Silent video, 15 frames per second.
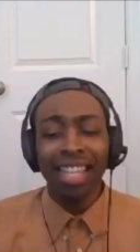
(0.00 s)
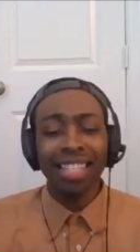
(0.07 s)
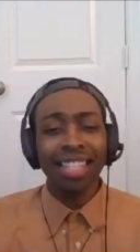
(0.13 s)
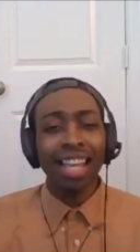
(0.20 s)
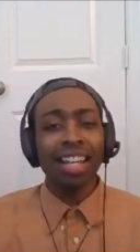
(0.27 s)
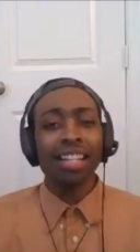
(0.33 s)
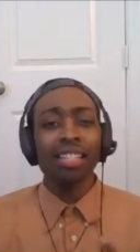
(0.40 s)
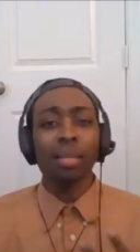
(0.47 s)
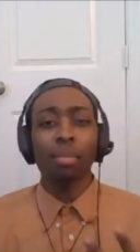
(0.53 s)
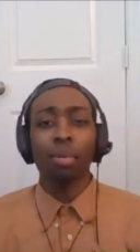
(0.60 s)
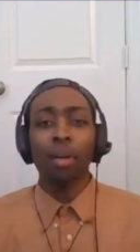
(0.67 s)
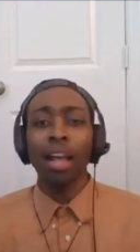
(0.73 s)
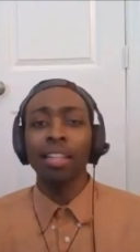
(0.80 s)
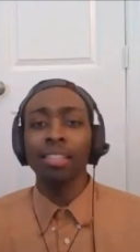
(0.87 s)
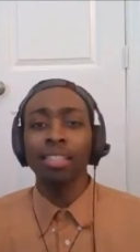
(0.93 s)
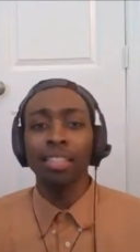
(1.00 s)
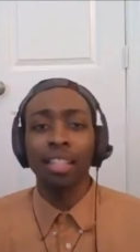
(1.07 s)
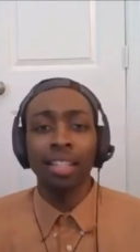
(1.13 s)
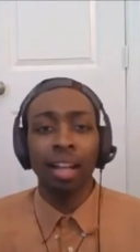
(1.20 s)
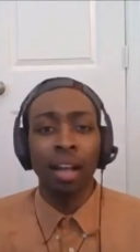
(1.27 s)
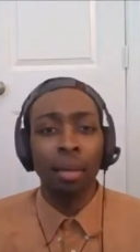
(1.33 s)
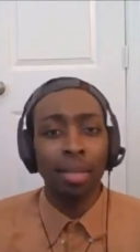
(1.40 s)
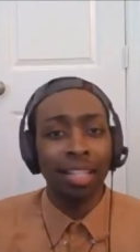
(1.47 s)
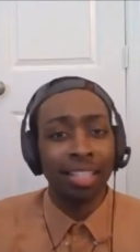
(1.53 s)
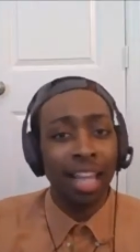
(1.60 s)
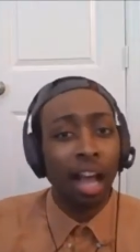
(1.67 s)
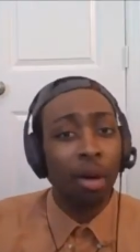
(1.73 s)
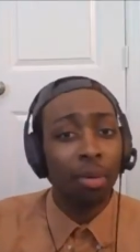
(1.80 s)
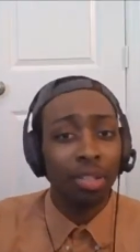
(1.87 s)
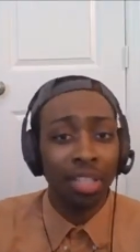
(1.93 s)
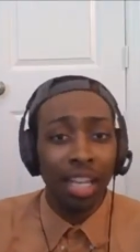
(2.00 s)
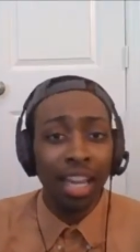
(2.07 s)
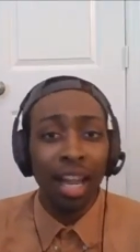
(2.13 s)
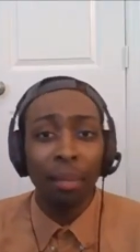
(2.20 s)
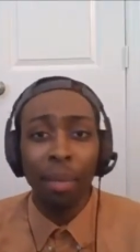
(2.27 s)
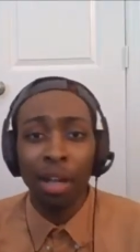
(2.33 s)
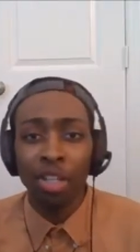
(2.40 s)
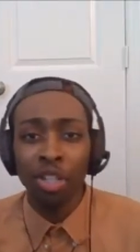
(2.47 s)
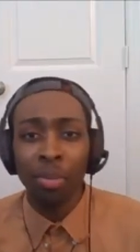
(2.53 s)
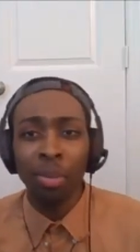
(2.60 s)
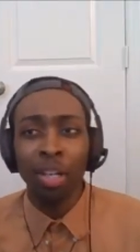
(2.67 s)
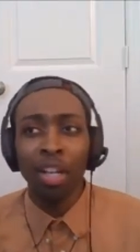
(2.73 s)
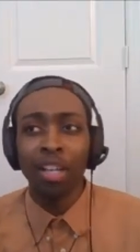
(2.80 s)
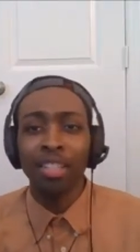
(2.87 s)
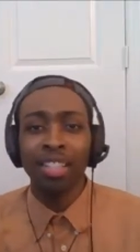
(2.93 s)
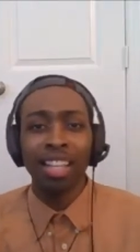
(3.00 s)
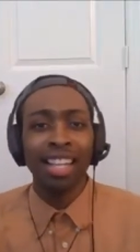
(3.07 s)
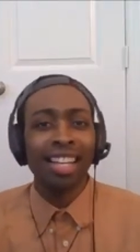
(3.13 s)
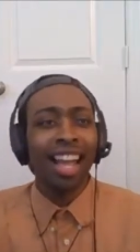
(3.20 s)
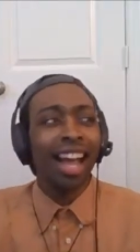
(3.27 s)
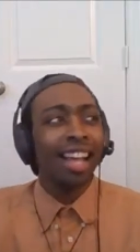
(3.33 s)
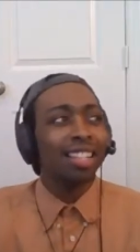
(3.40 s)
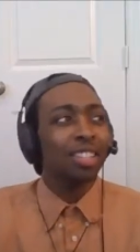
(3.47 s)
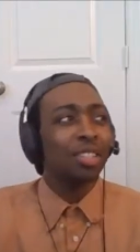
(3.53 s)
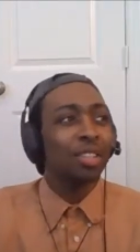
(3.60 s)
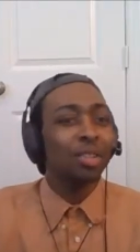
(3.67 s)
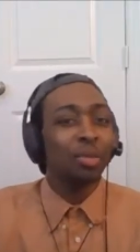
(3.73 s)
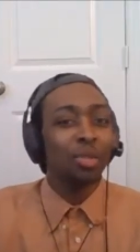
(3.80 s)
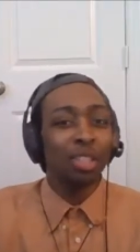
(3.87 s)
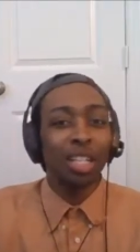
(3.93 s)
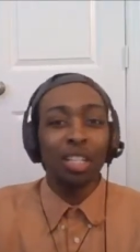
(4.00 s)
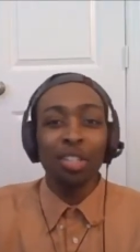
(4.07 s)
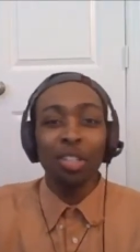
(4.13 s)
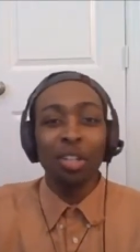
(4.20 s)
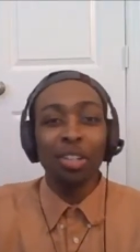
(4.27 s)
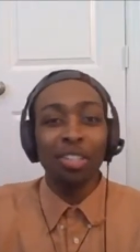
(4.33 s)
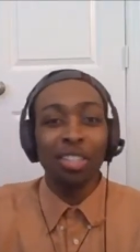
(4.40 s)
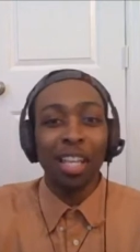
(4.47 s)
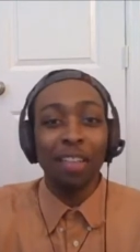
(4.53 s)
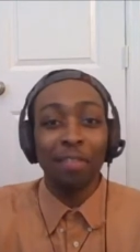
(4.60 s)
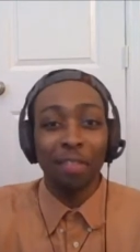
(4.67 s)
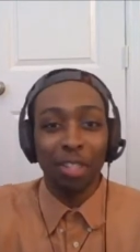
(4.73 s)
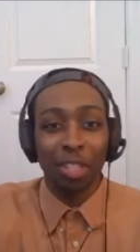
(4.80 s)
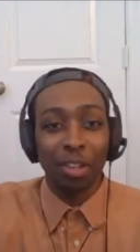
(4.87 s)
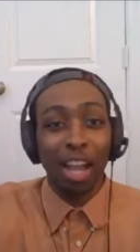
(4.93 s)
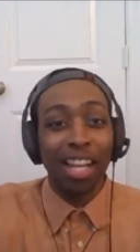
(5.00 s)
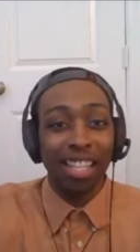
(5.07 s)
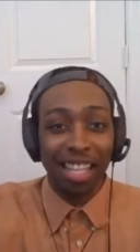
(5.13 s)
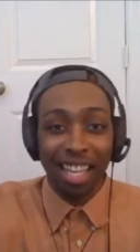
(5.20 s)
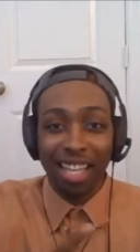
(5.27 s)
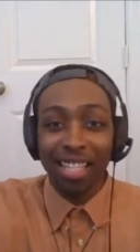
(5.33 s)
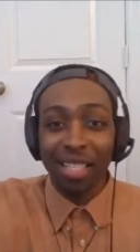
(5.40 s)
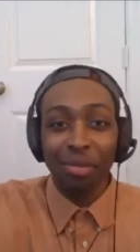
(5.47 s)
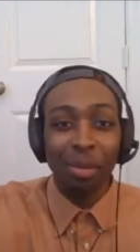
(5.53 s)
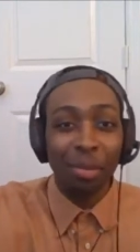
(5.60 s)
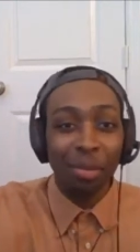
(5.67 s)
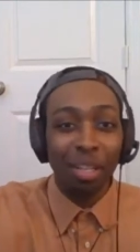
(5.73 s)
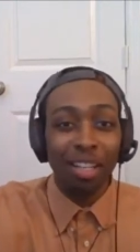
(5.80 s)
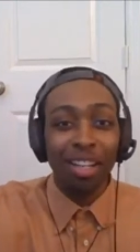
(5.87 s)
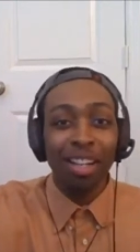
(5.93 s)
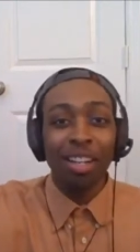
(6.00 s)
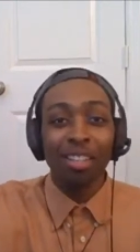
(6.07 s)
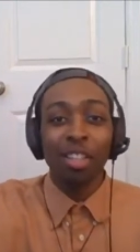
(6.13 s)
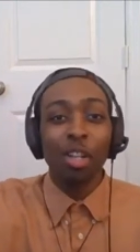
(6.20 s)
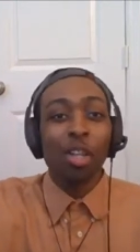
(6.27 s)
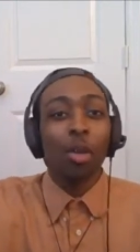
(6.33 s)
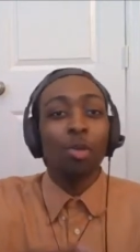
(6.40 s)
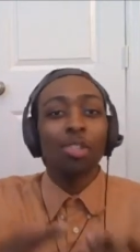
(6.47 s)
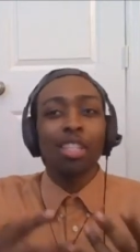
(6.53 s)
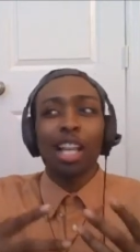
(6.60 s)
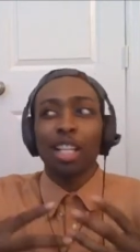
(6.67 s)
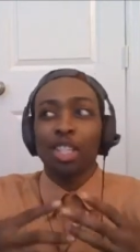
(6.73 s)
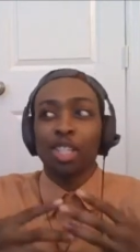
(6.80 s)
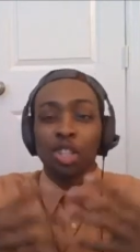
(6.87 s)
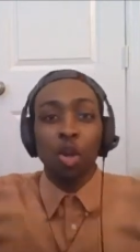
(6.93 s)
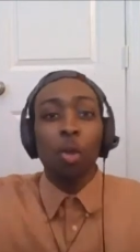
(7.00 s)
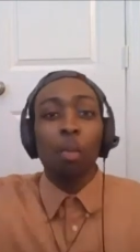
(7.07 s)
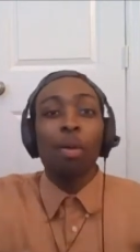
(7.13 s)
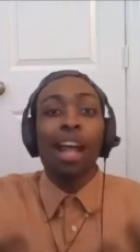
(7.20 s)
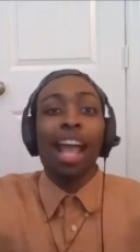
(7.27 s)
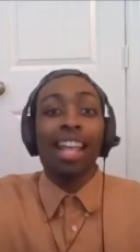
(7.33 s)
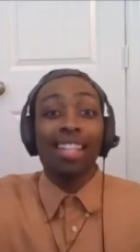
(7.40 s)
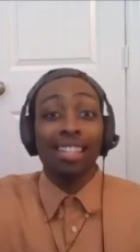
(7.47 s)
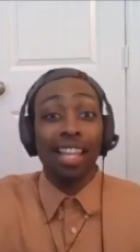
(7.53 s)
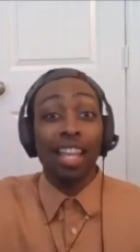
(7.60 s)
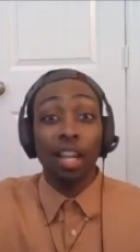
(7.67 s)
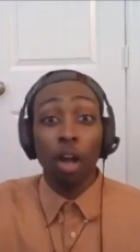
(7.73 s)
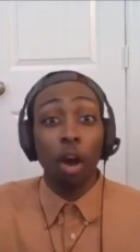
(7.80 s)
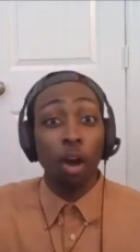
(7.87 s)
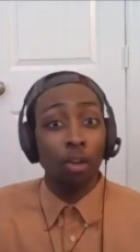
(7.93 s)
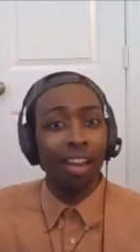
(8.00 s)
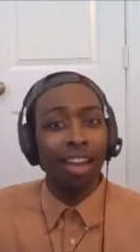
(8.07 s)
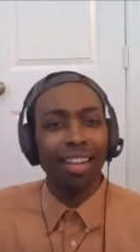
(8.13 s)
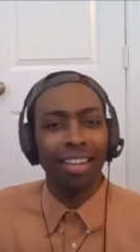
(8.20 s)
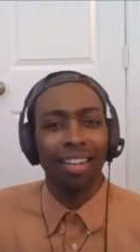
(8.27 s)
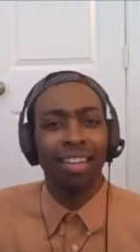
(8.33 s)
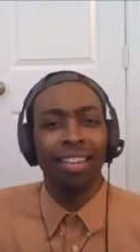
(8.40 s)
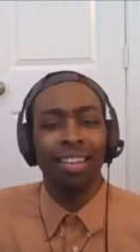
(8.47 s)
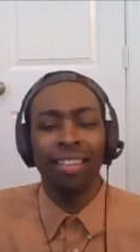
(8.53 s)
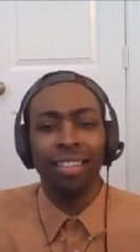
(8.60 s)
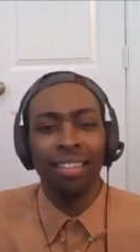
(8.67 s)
that's kind of surprising that um that scout would say that about you, because in high school, didn't you go to state for track and swimming? So you was like super athletic already.